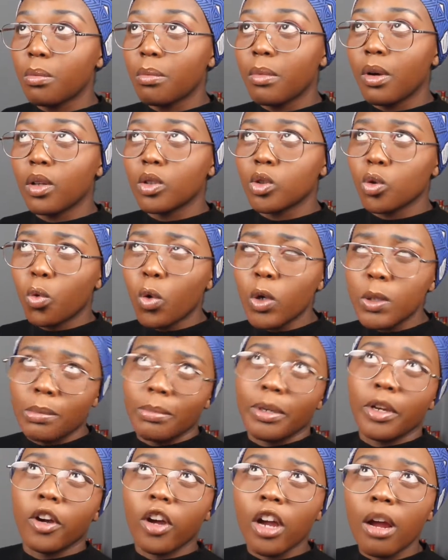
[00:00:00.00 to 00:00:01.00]
it's always
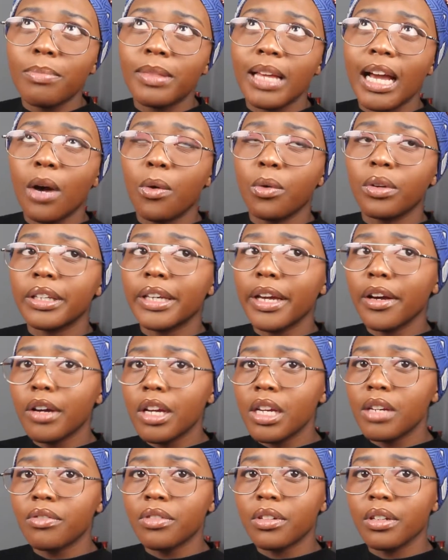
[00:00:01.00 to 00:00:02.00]
my hope that I would get
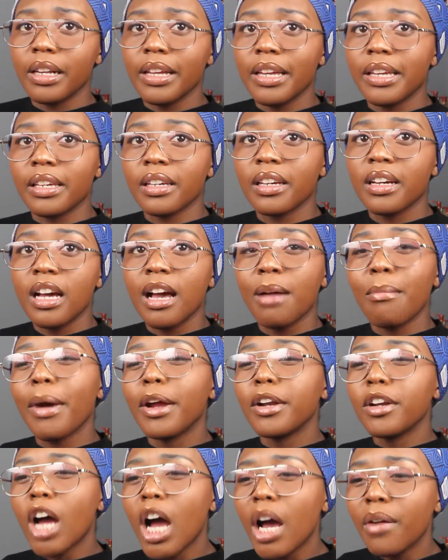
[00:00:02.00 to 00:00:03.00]
over like my
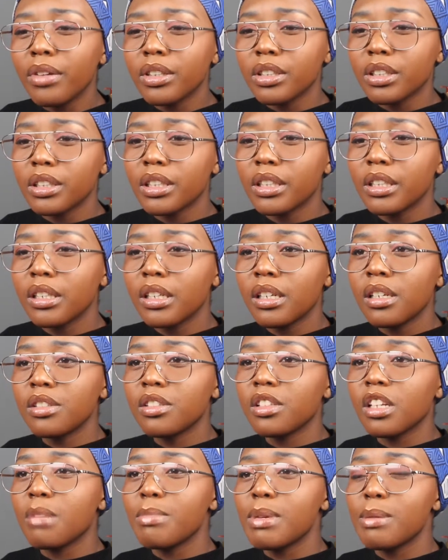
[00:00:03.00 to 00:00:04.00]

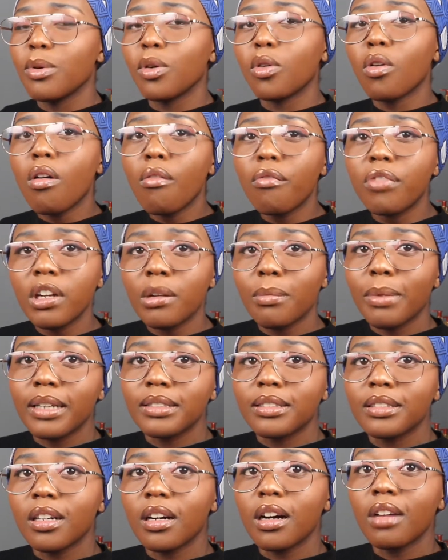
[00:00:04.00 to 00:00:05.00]
nervousness and be more confident in
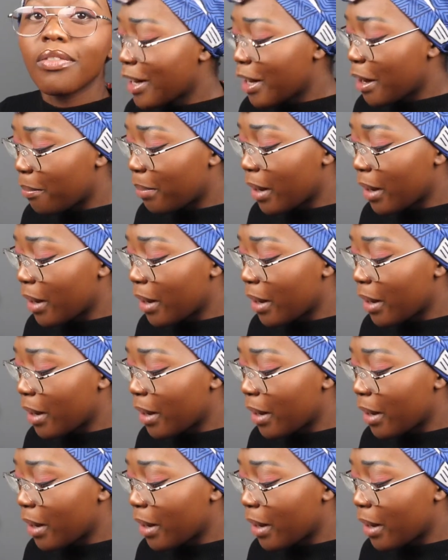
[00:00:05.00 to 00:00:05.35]
myself.